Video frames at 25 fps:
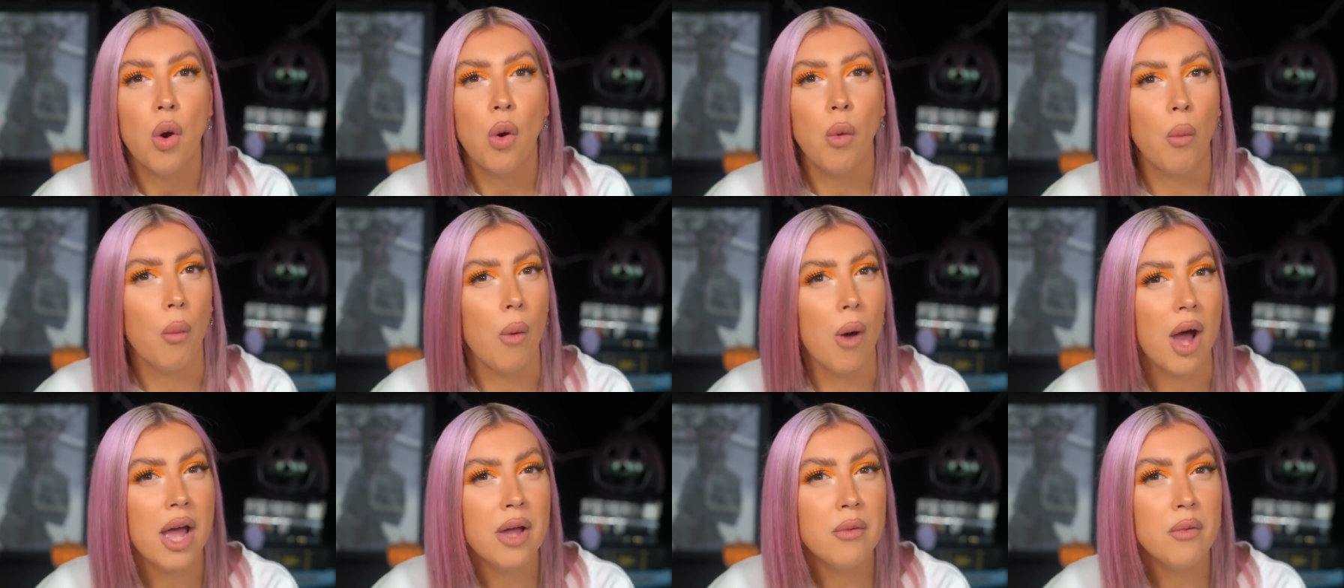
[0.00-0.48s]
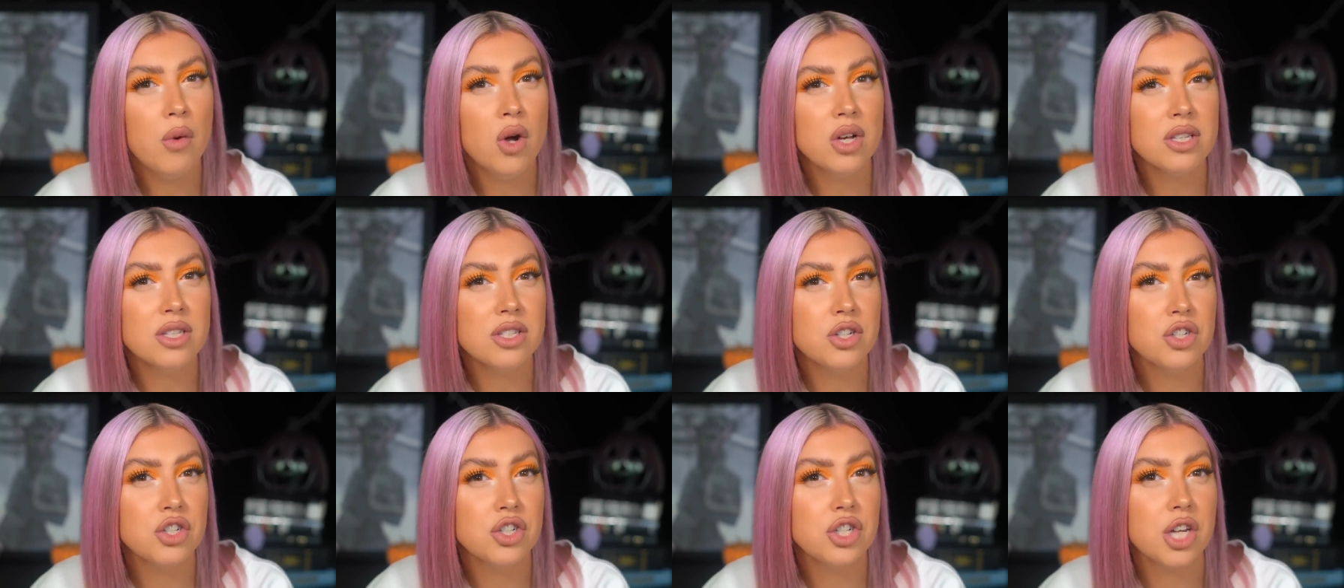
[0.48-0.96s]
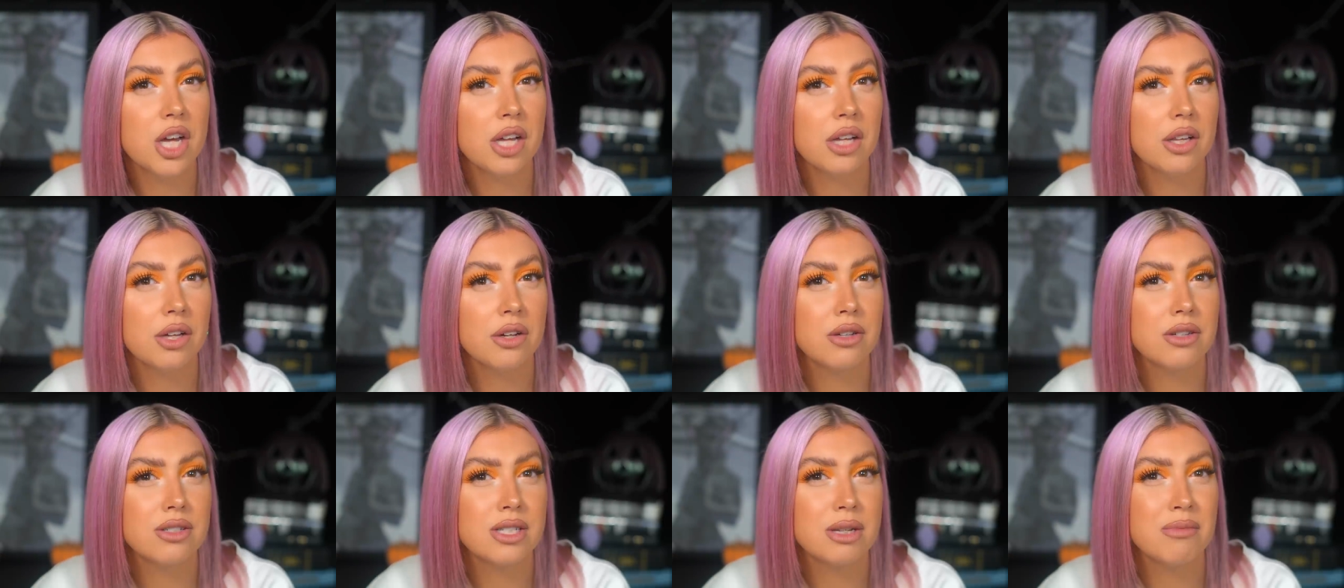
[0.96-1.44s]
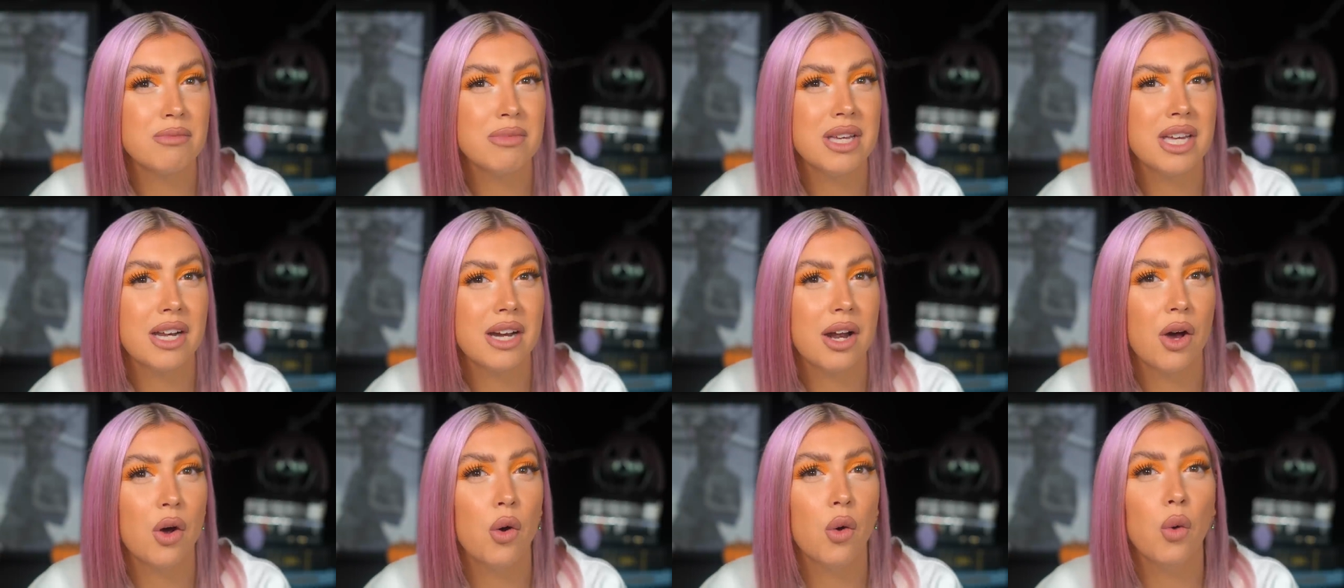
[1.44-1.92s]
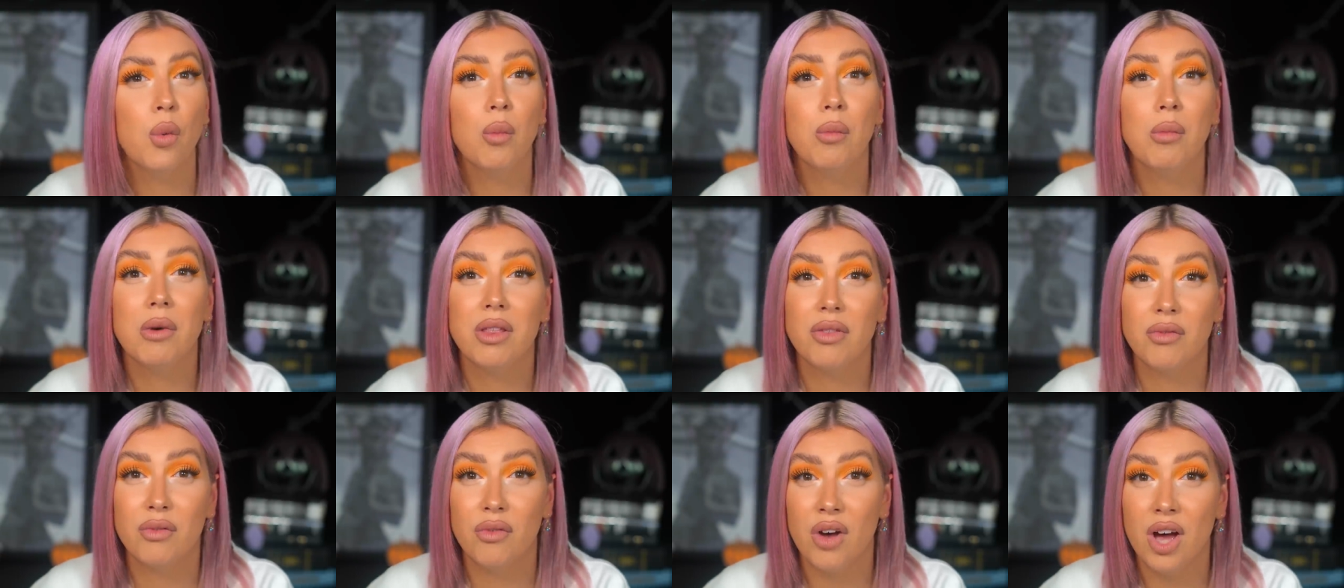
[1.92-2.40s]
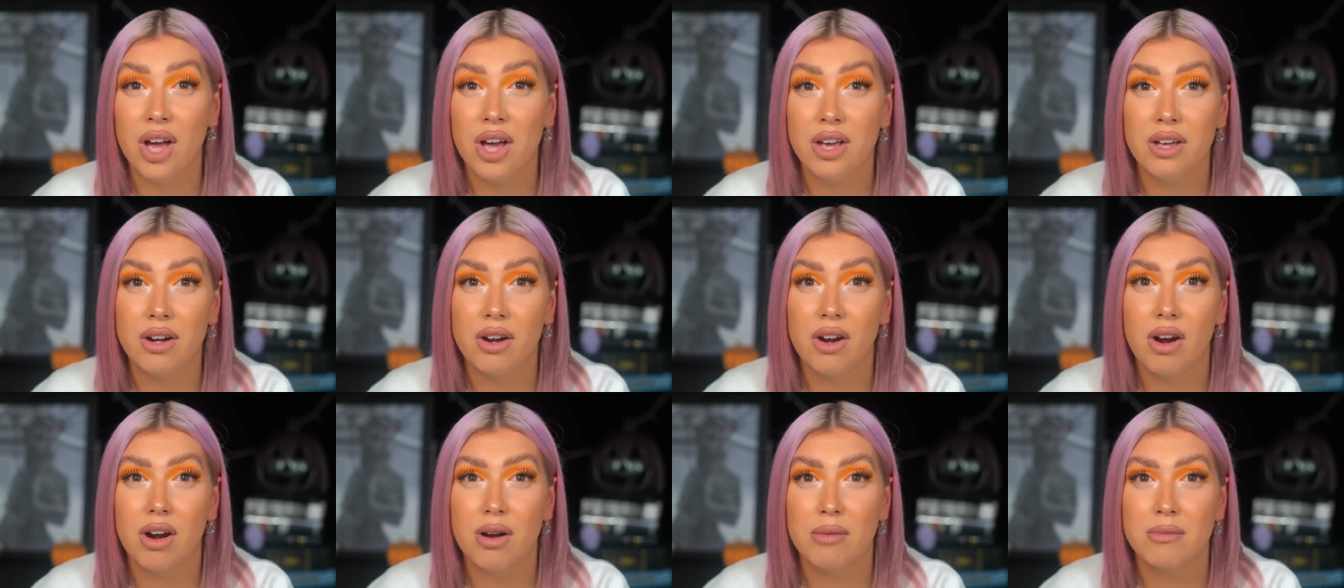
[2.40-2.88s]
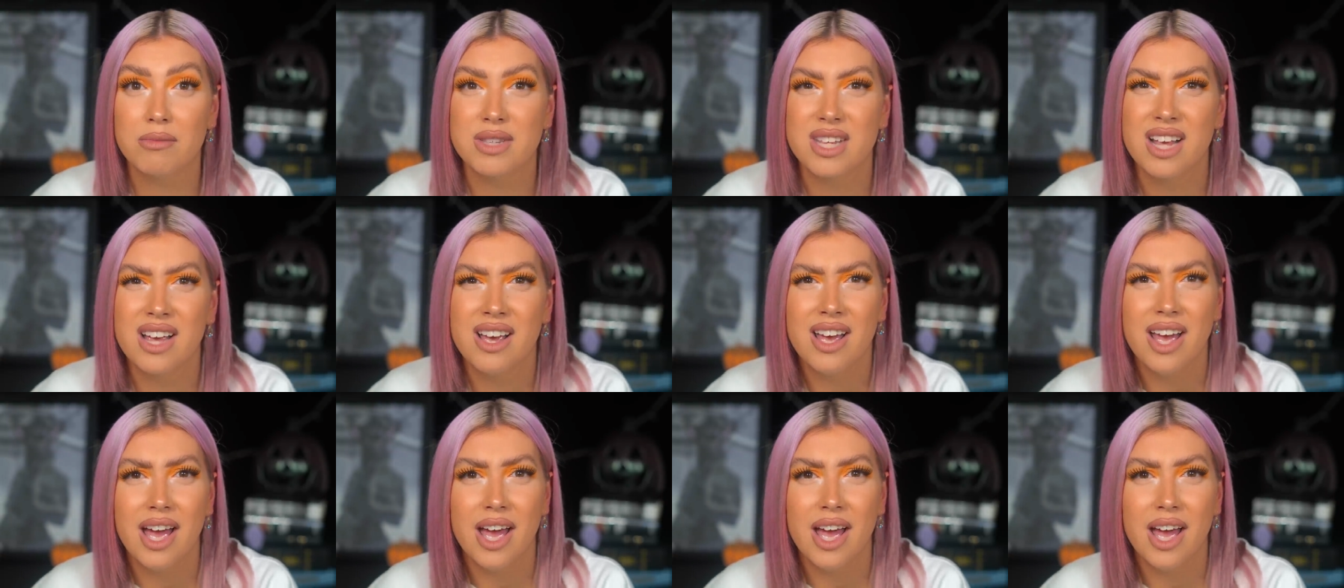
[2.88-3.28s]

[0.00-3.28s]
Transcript: Why wasn't she allowed to be in a home with firearms?